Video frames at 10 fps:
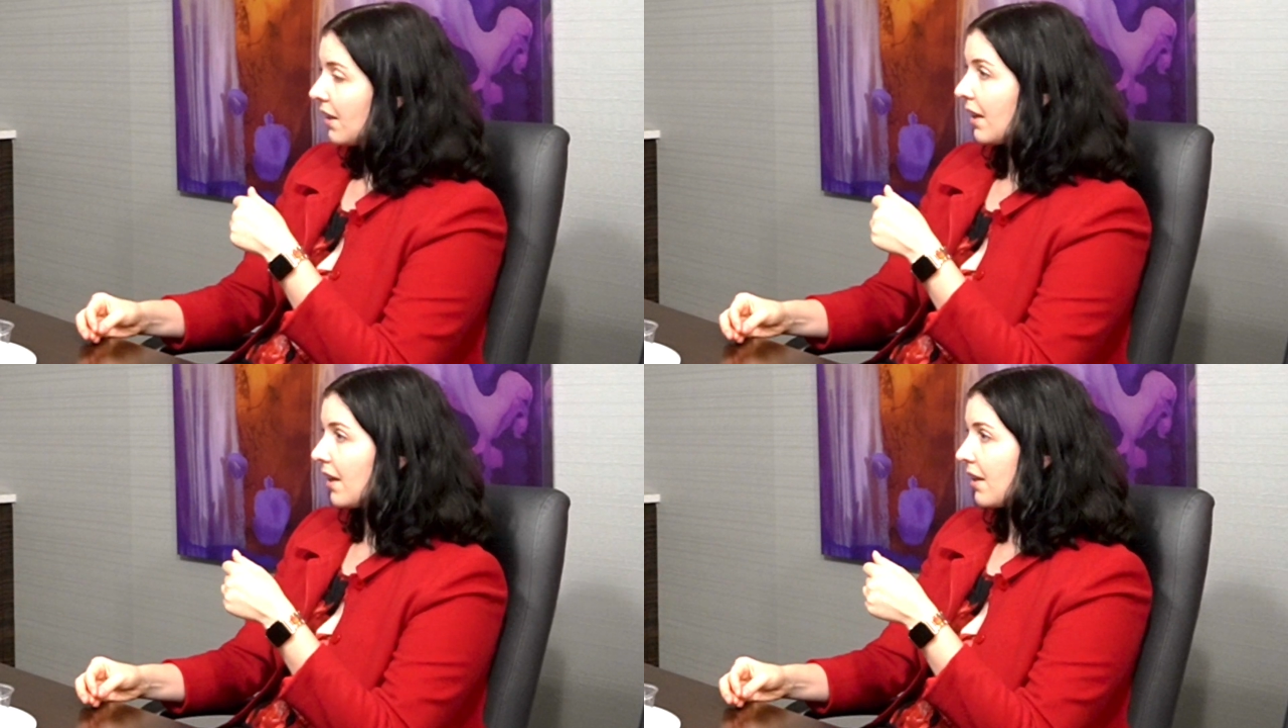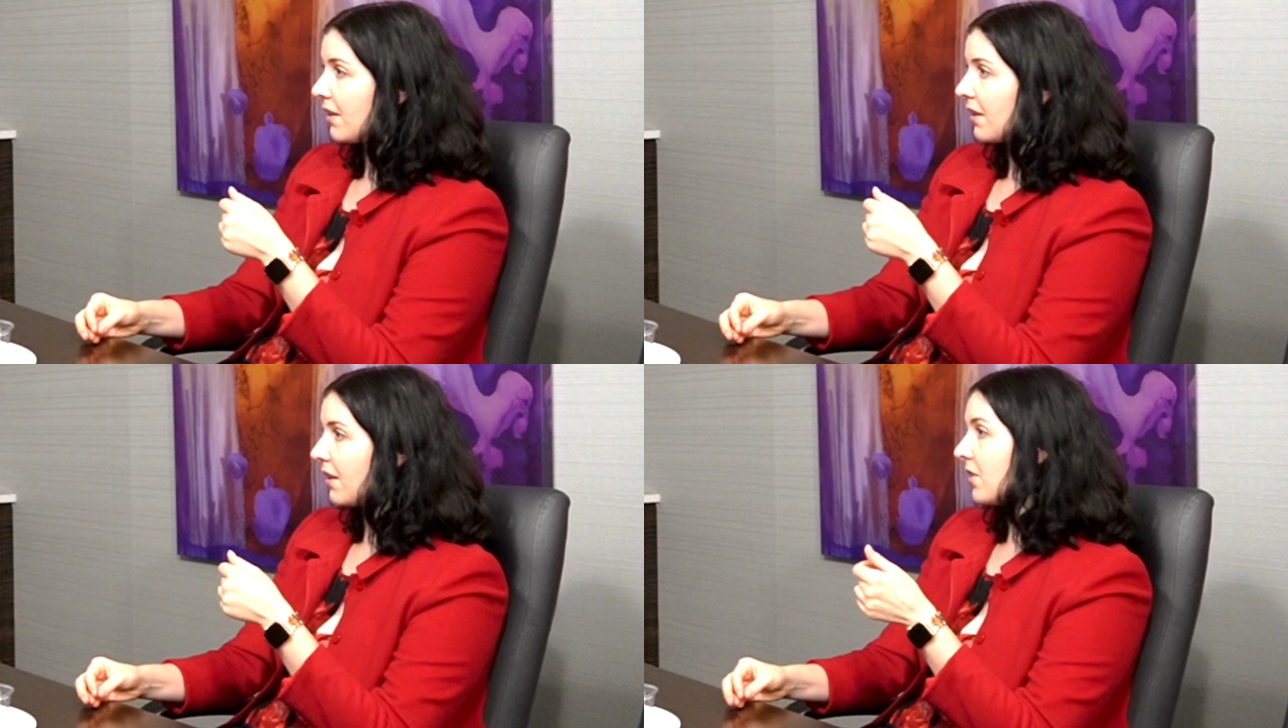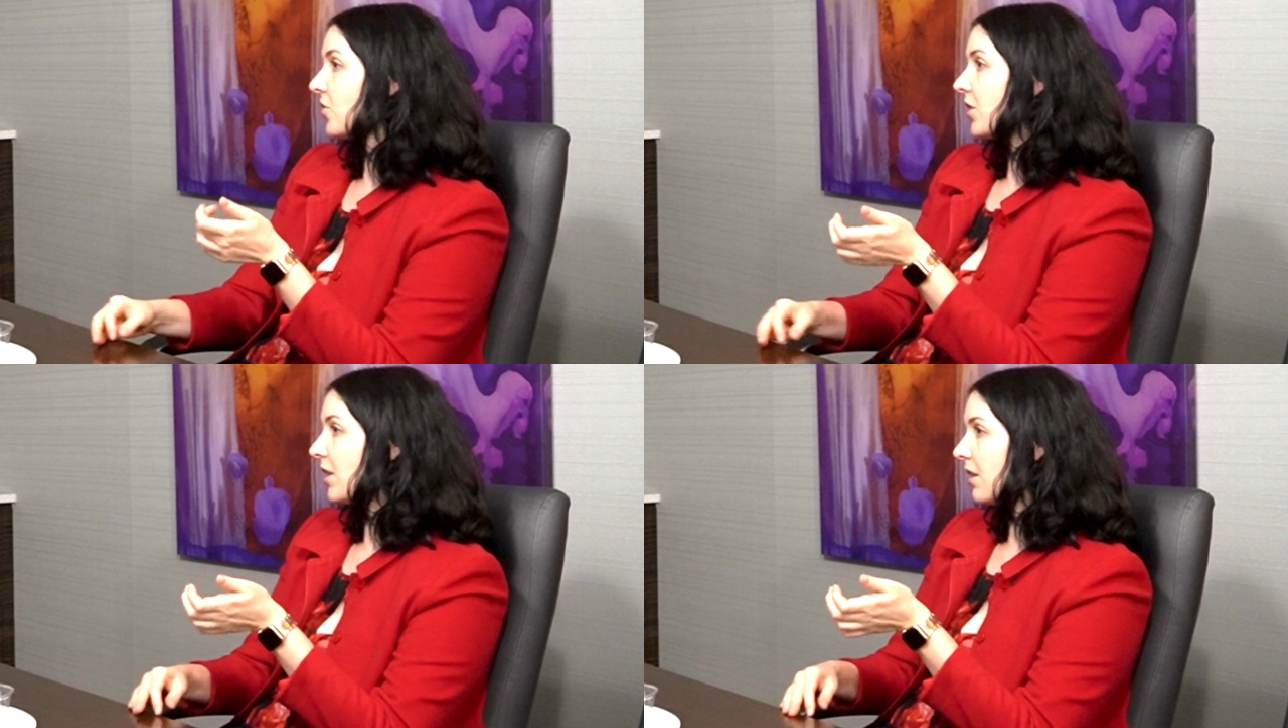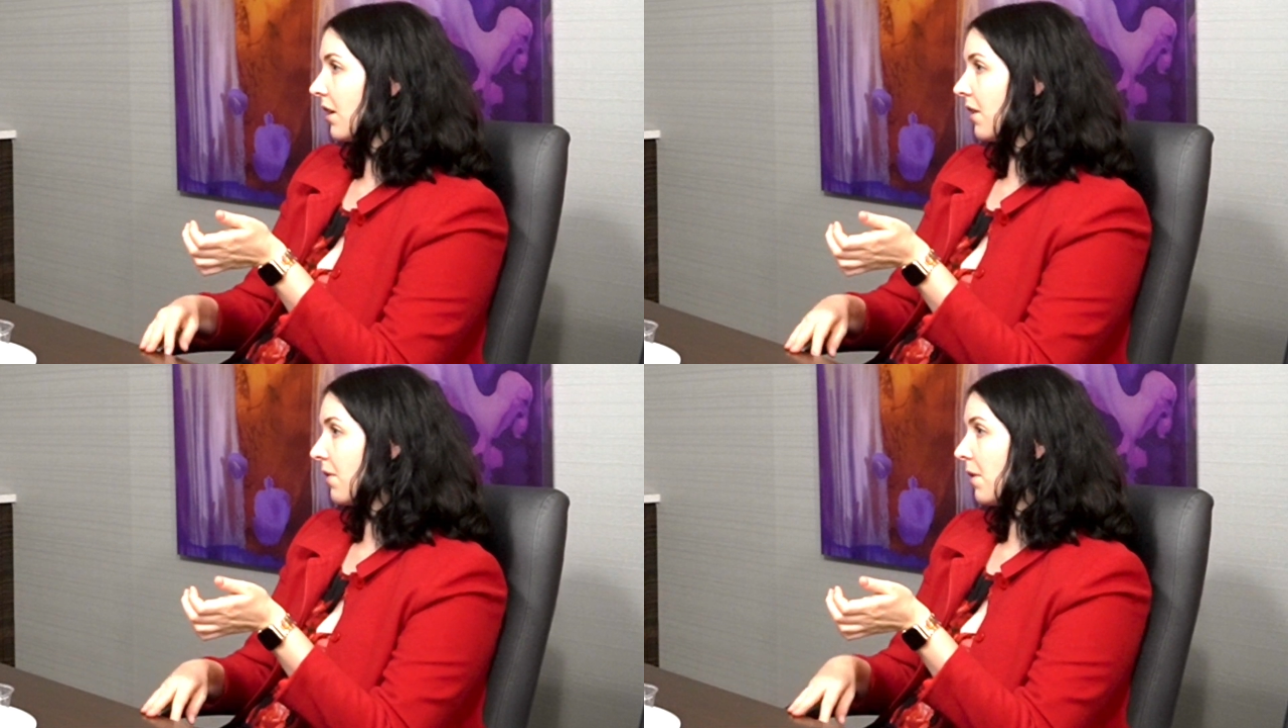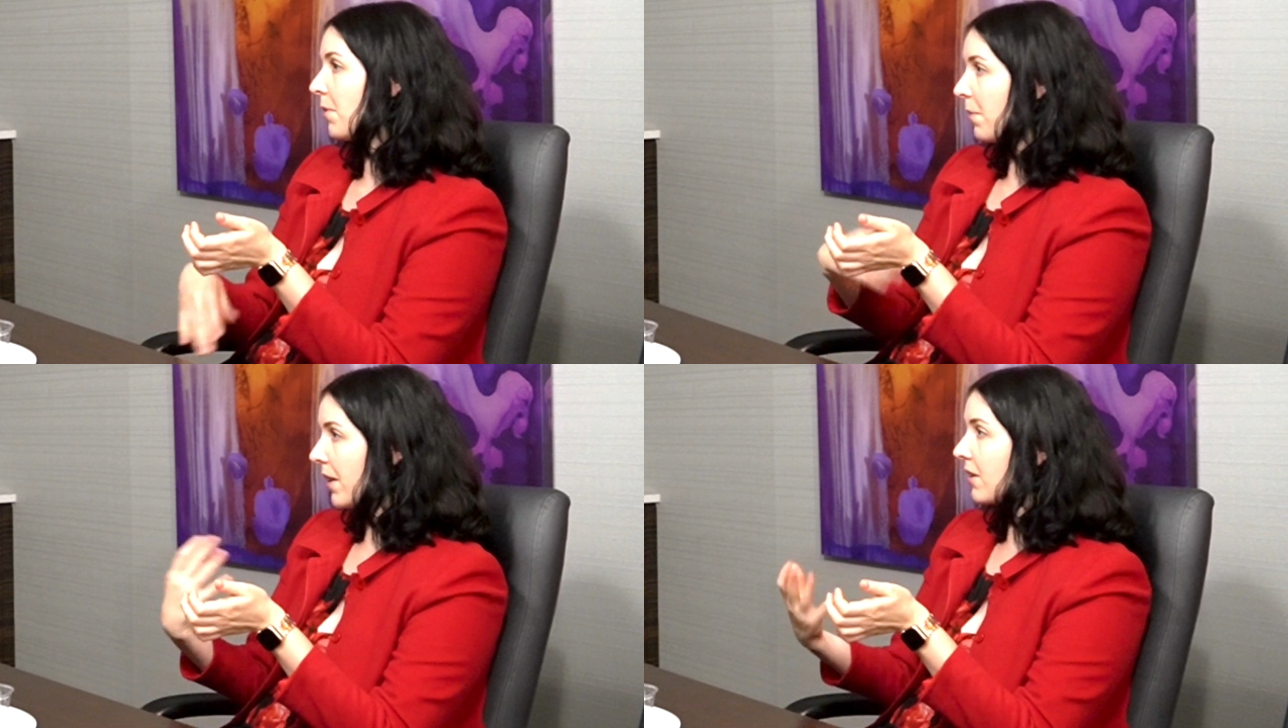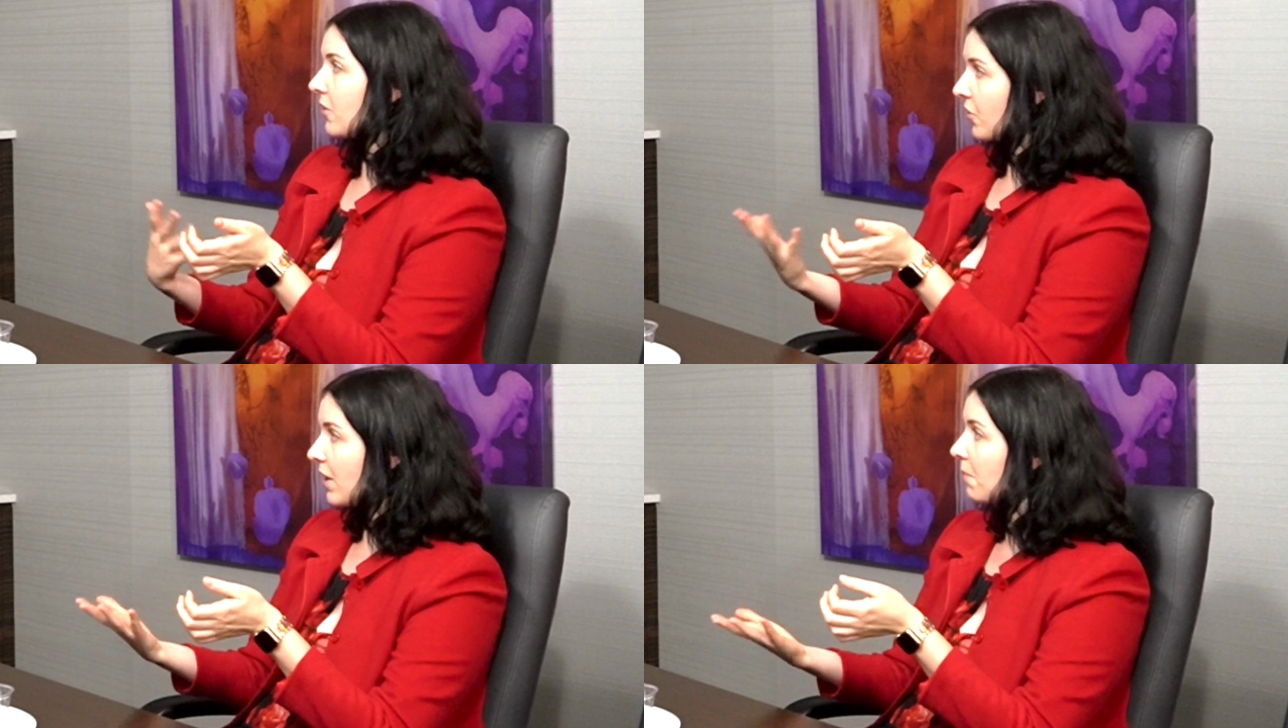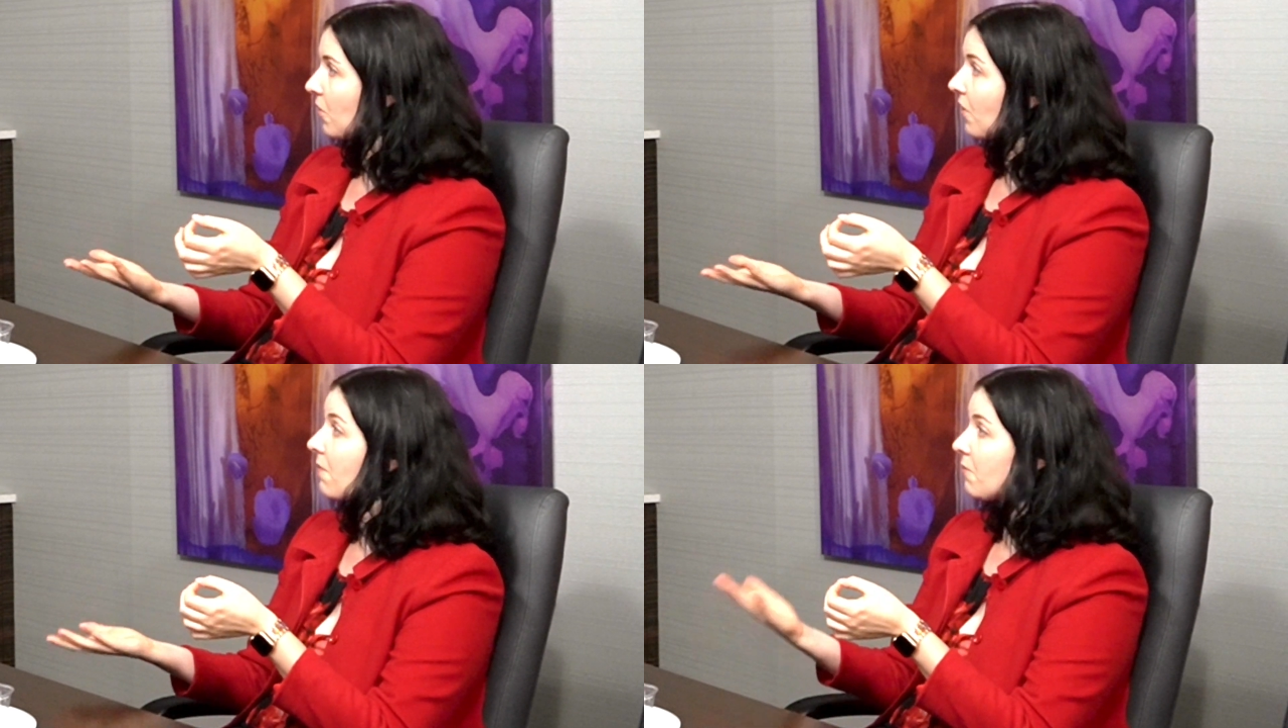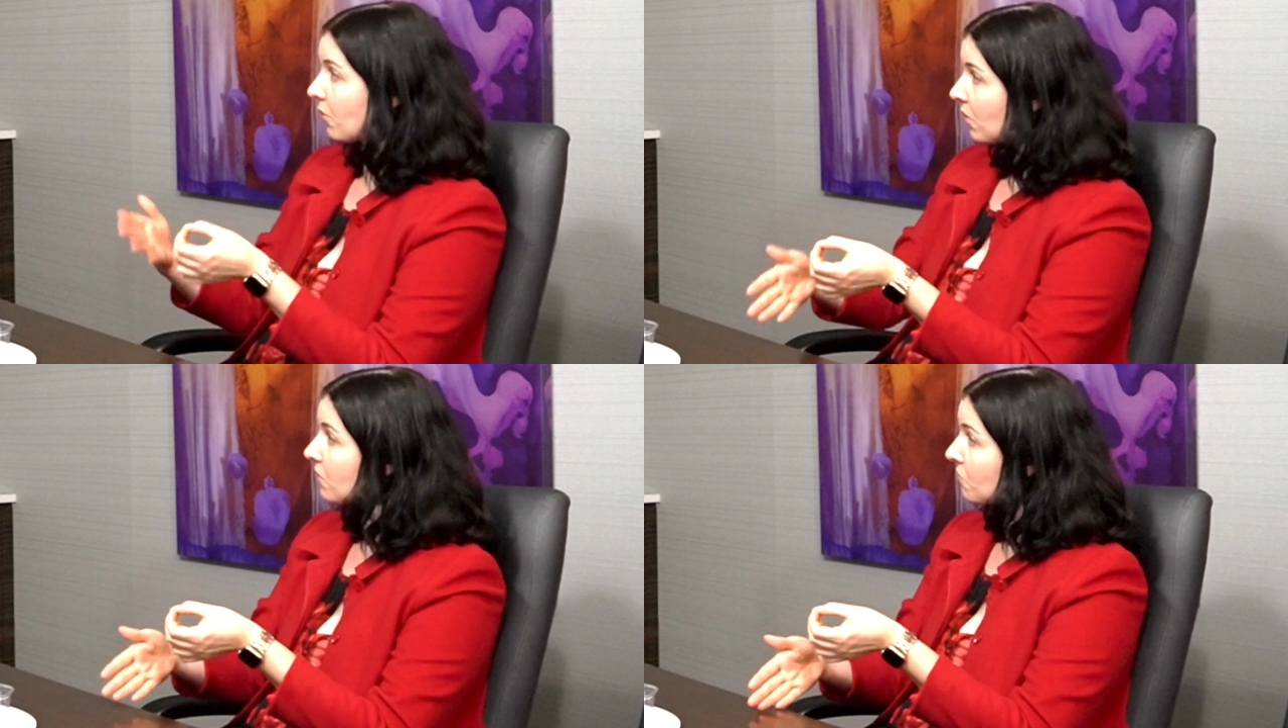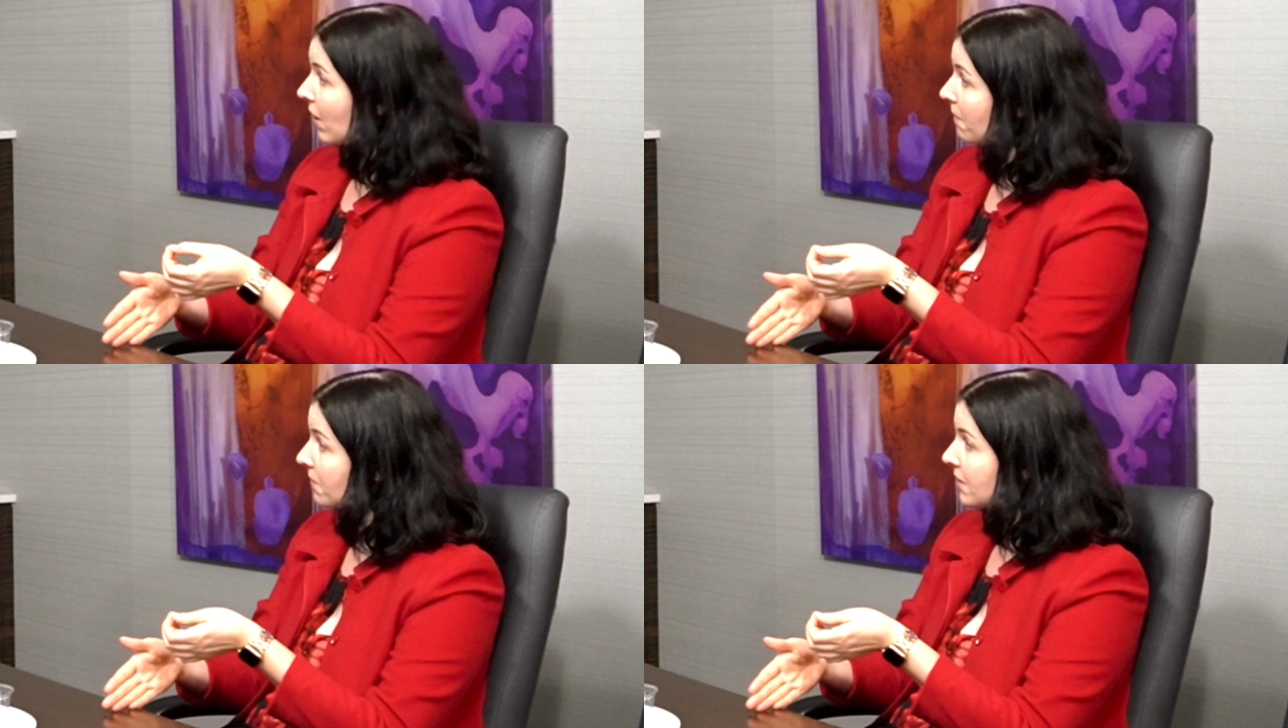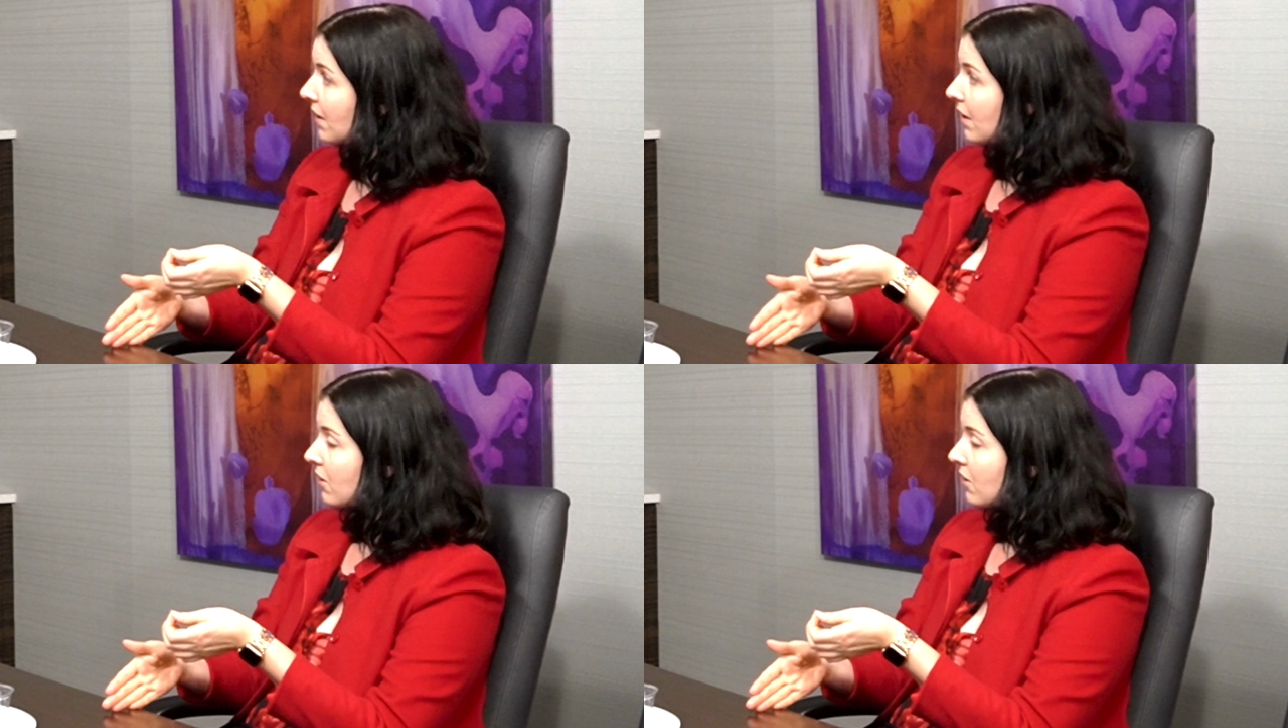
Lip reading: And then she implemented a training program for those reps